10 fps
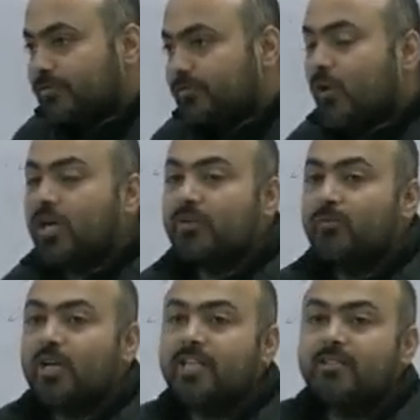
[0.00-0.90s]

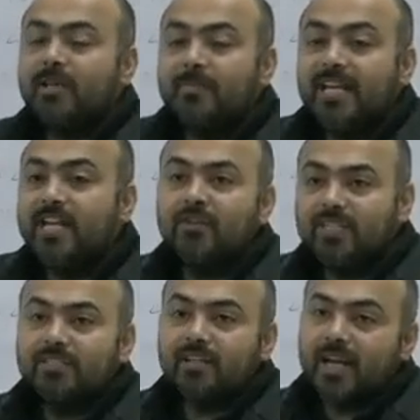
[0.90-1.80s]
What is the meaning of
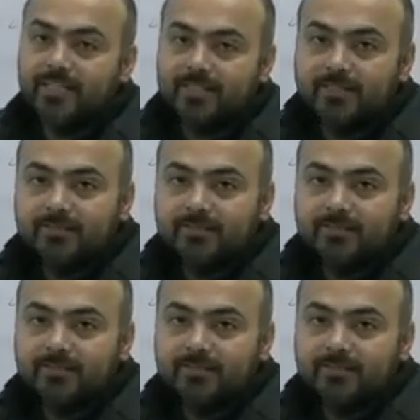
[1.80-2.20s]
this right?